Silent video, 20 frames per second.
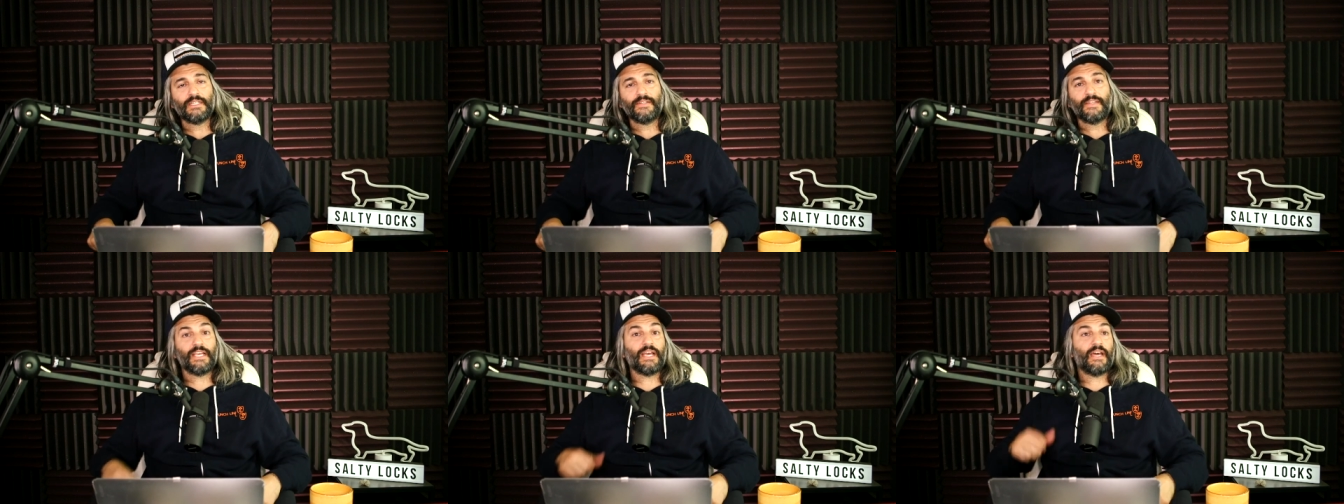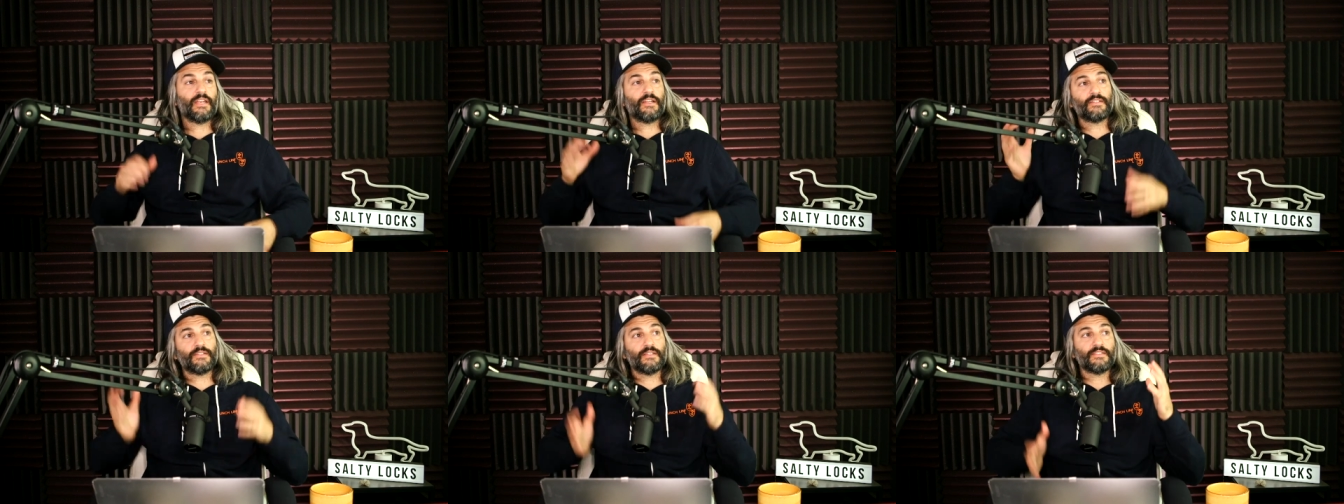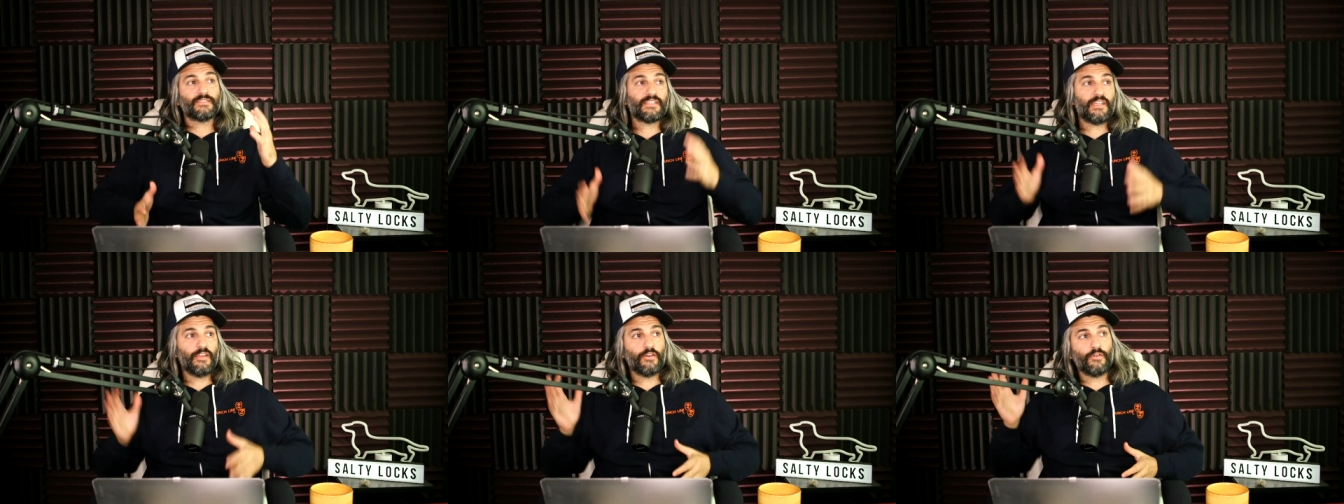They got a
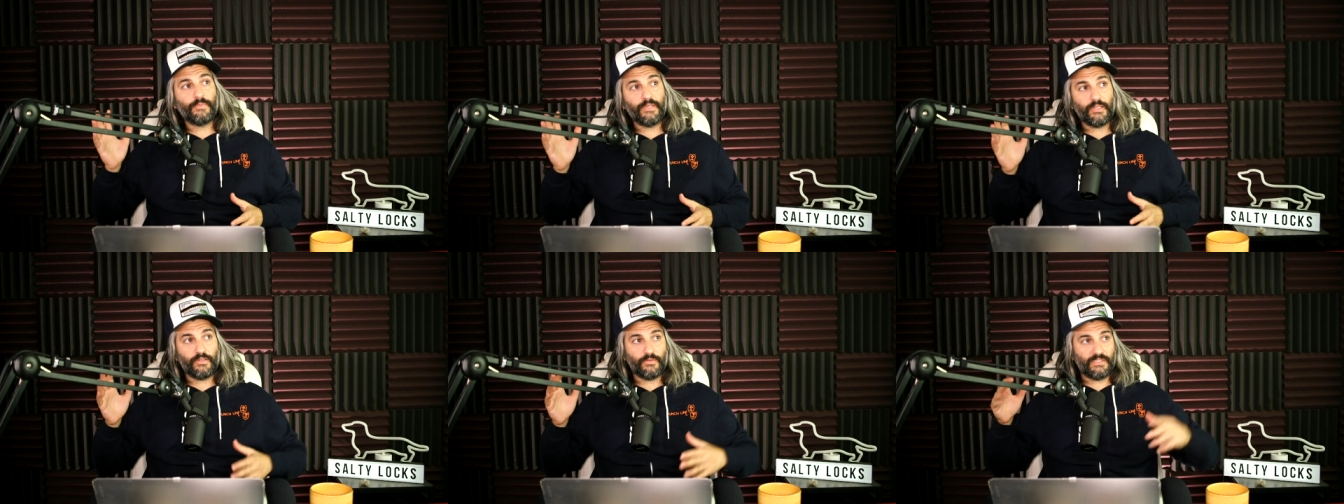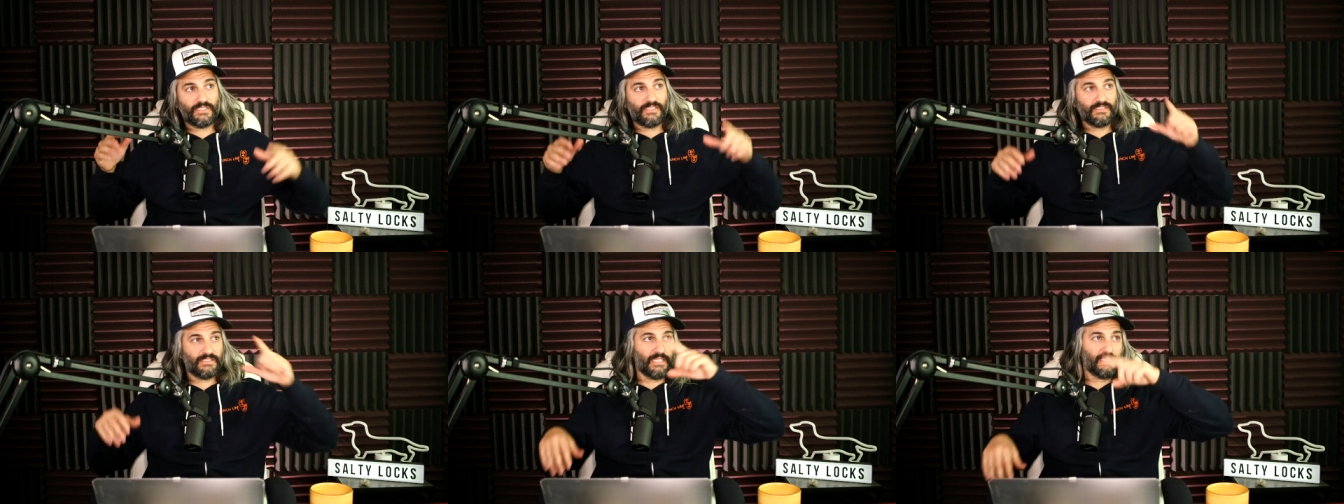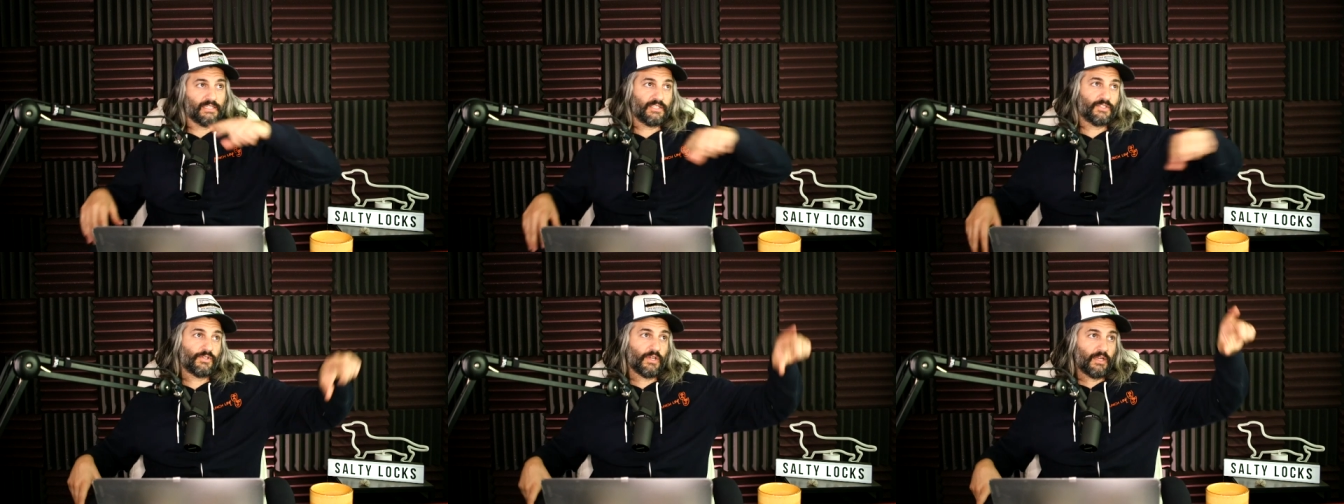skill mill, which is
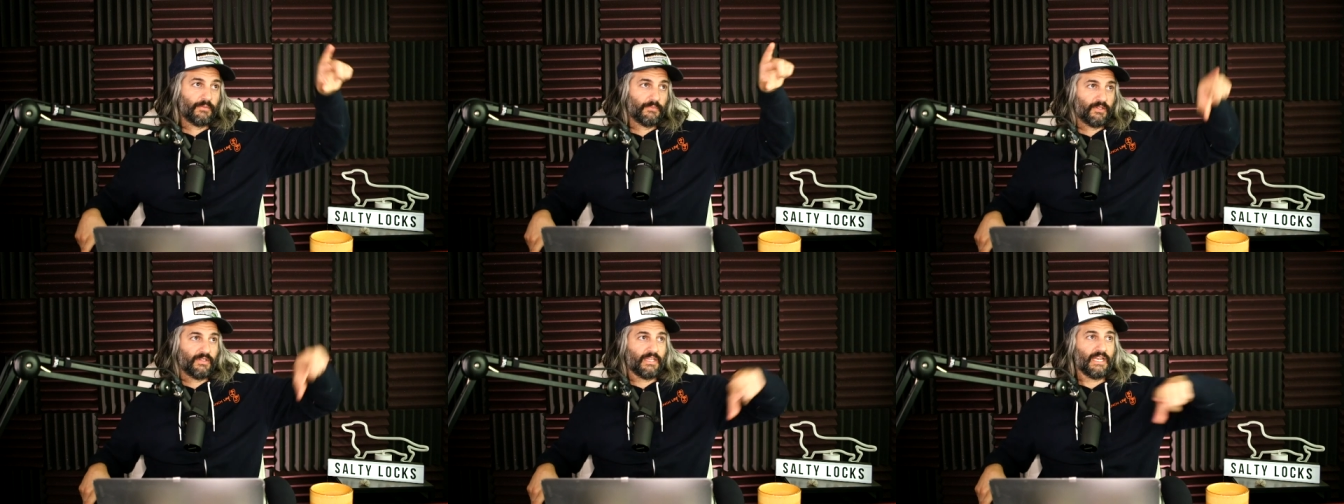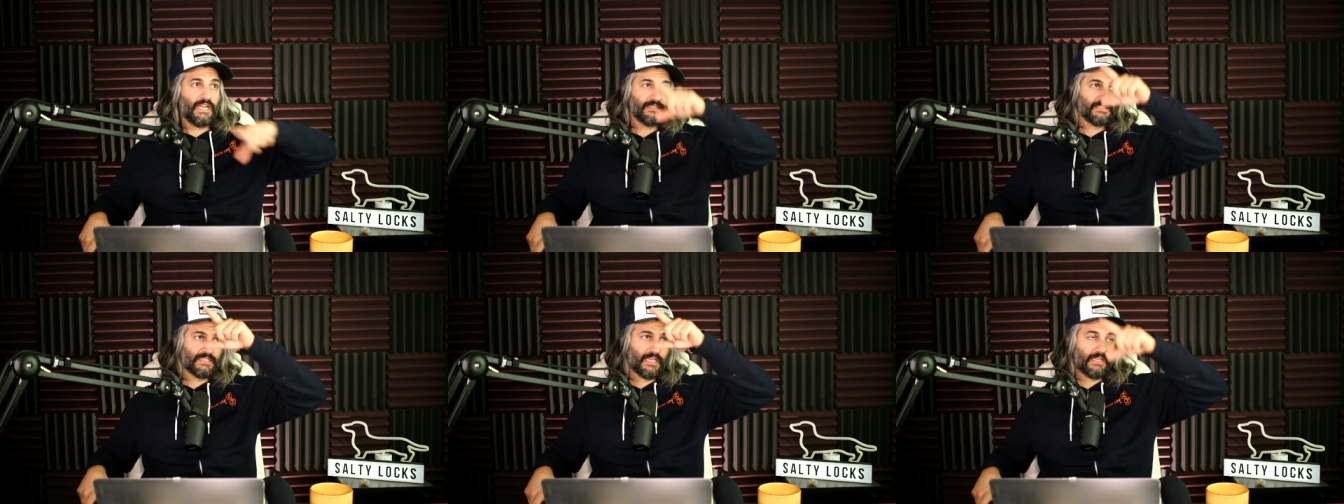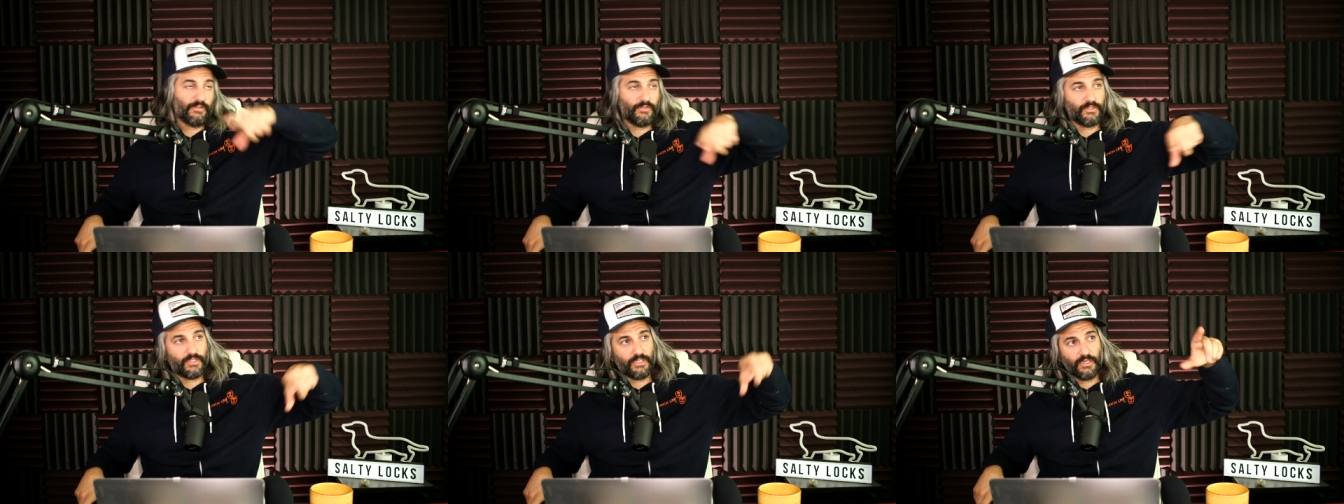like the treadmill that has that
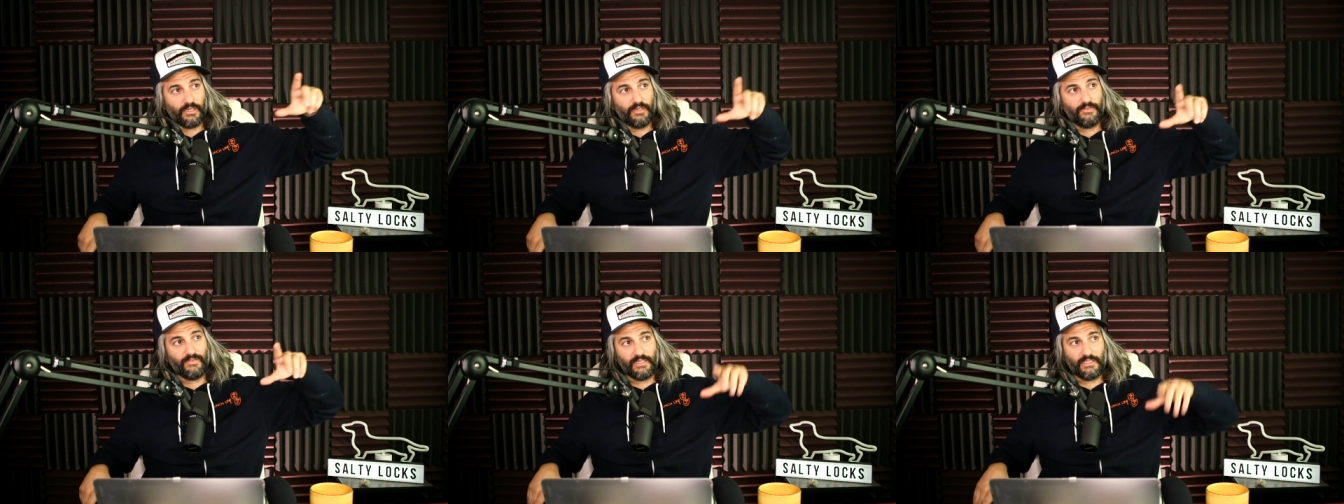little curve,